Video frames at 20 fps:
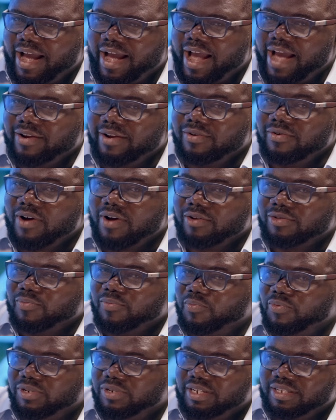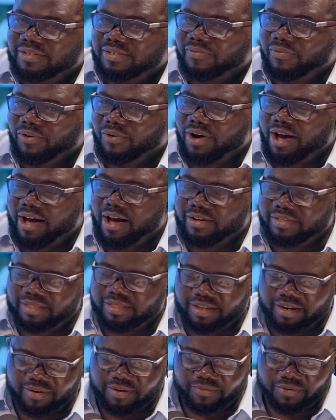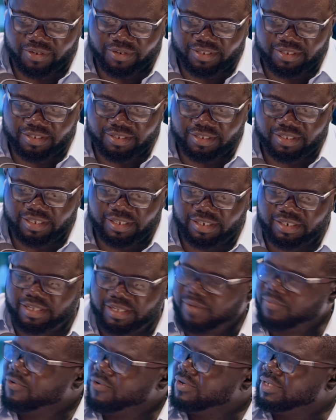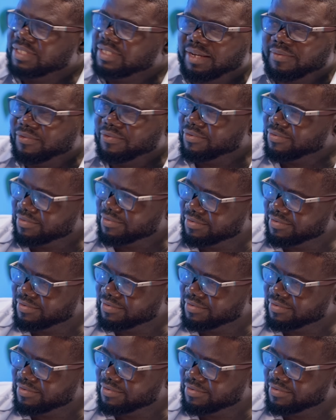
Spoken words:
I don't know how to put this out there, but see, demo is demo.